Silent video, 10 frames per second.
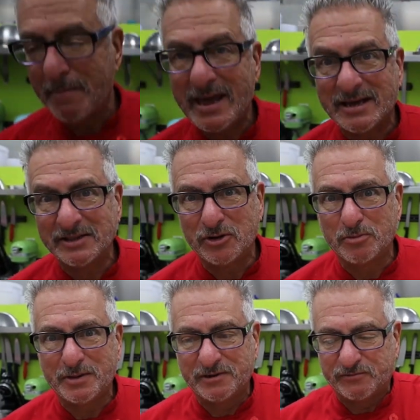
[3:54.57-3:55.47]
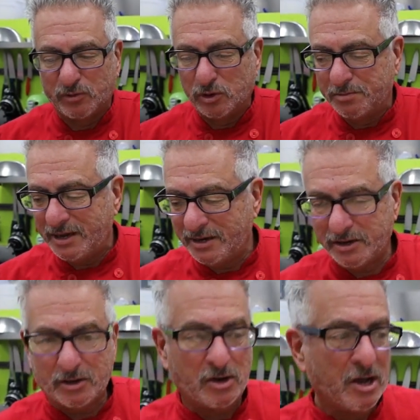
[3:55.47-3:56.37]
make a little bit of room
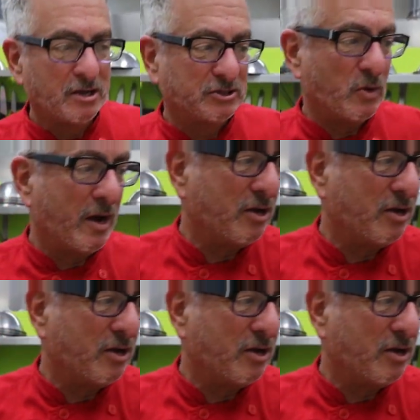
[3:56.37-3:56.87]
here so